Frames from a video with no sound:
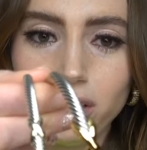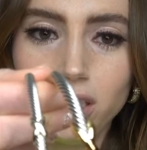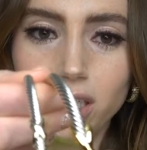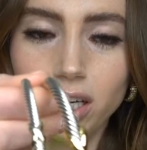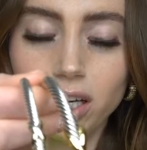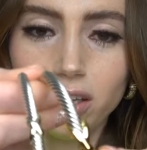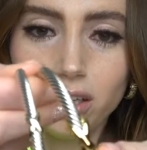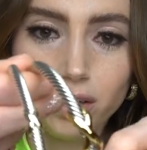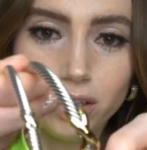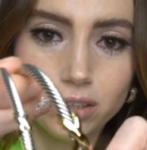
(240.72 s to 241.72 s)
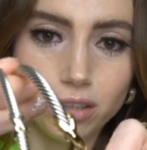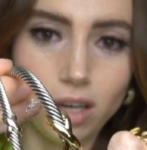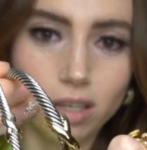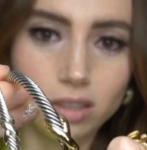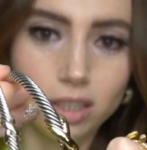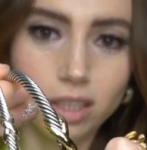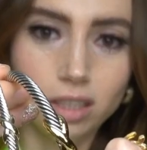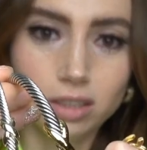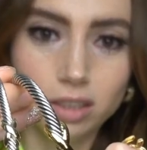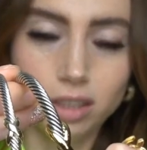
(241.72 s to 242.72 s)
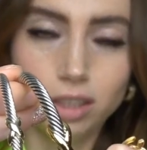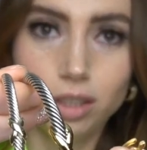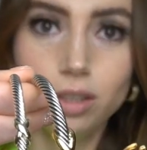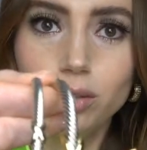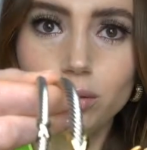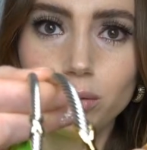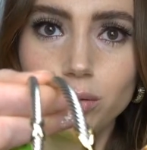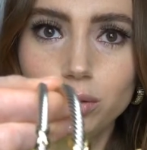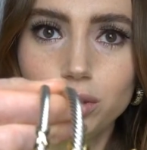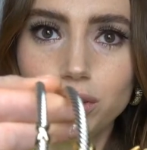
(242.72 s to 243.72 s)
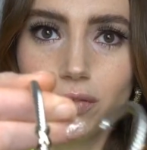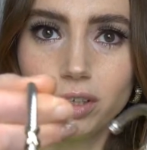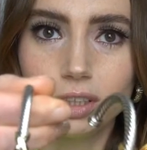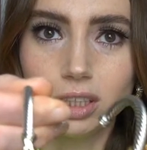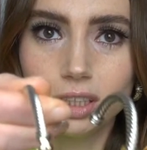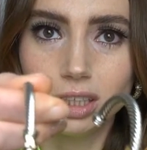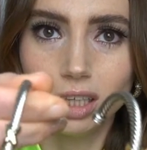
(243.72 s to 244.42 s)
here, the crisscross is huge versus